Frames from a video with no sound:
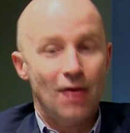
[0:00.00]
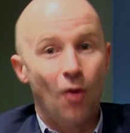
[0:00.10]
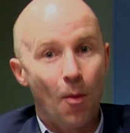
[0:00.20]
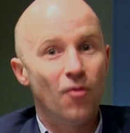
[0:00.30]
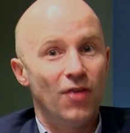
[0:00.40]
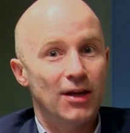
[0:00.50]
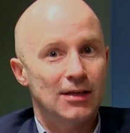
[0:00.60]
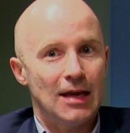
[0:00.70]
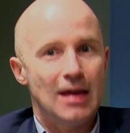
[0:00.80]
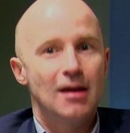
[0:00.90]

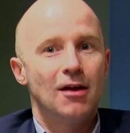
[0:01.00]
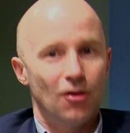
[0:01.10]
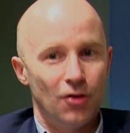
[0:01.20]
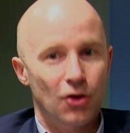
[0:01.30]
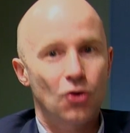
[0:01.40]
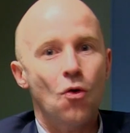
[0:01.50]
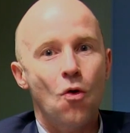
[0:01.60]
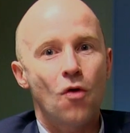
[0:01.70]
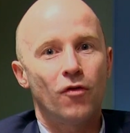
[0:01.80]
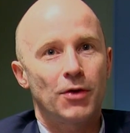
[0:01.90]
obviously the
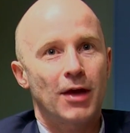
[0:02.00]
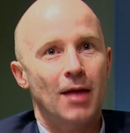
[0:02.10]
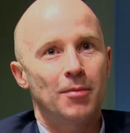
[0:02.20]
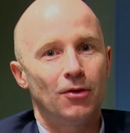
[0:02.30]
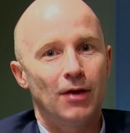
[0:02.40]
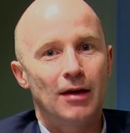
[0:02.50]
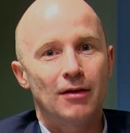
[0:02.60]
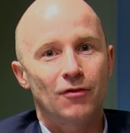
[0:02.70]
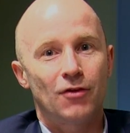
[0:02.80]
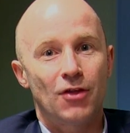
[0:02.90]
core
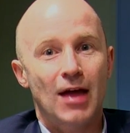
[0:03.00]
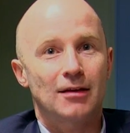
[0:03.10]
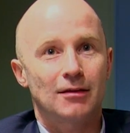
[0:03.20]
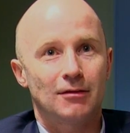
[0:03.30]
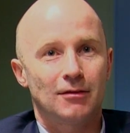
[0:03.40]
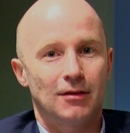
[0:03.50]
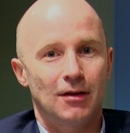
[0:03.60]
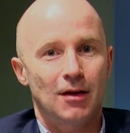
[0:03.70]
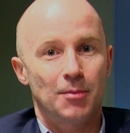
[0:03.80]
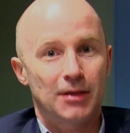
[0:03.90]
vocabulary for that
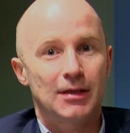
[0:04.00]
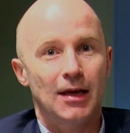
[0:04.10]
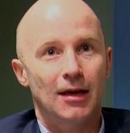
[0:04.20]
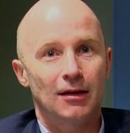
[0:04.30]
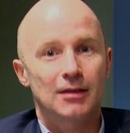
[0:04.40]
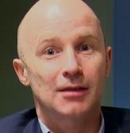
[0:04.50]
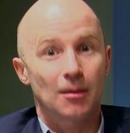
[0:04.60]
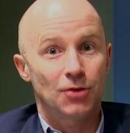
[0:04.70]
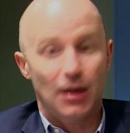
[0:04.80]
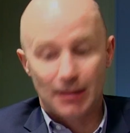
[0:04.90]
particular
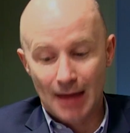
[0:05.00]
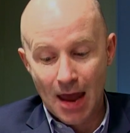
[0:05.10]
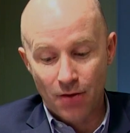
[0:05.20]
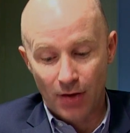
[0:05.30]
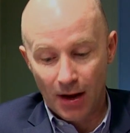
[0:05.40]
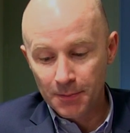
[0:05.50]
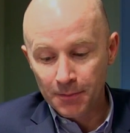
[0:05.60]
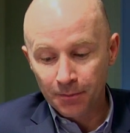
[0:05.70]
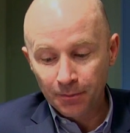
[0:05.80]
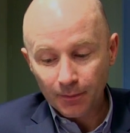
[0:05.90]
subject area.
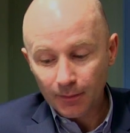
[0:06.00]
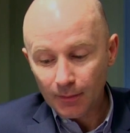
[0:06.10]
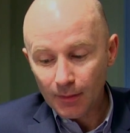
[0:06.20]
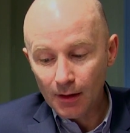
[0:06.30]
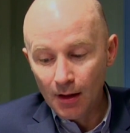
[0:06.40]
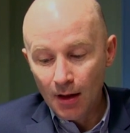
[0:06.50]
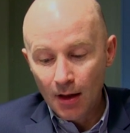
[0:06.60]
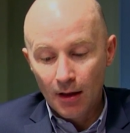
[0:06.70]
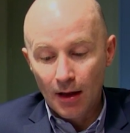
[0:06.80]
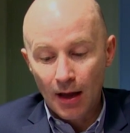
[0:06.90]

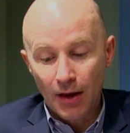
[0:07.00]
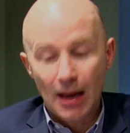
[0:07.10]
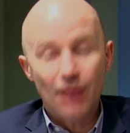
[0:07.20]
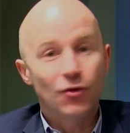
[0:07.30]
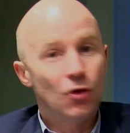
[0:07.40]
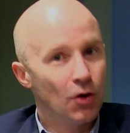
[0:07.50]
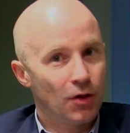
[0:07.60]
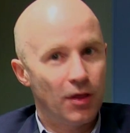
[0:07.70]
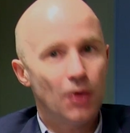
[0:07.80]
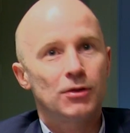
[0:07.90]
And if you
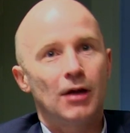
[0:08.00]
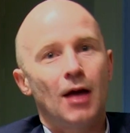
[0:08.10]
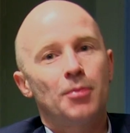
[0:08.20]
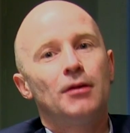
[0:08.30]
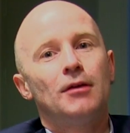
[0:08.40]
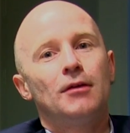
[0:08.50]
look those up,